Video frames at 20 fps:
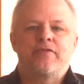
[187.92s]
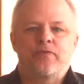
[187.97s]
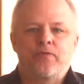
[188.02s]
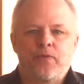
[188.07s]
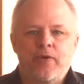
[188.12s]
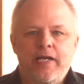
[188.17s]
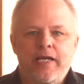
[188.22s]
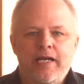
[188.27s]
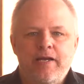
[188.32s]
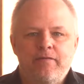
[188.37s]

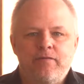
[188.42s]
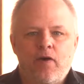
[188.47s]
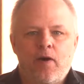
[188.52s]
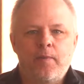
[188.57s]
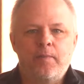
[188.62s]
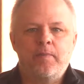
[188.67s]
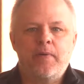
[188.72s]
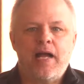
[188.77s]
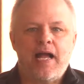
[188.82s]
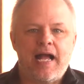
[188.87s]
three of our
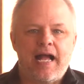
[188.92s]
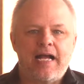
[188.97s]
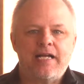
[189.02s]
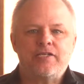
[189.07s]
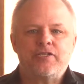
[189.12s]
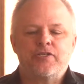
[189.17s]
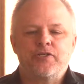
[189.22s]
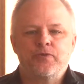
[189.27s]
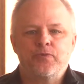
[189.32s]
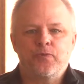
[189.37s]

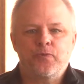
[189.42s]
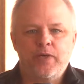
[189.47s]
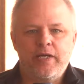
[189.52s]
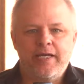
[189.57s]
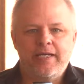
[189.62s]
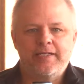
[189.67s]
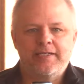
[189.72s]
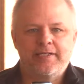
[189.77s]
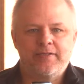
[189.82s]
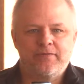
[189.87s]
Passion
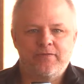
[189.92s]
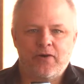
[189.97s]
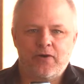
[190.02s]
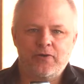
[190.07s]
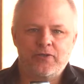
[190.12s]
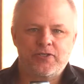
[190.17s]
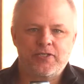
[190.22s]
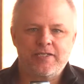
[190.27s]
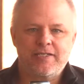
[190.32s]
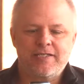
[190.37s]
Week
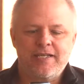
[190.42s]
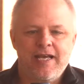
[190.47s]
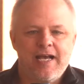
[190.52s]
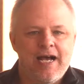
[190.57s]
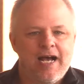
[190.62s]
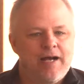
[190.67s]
devotions.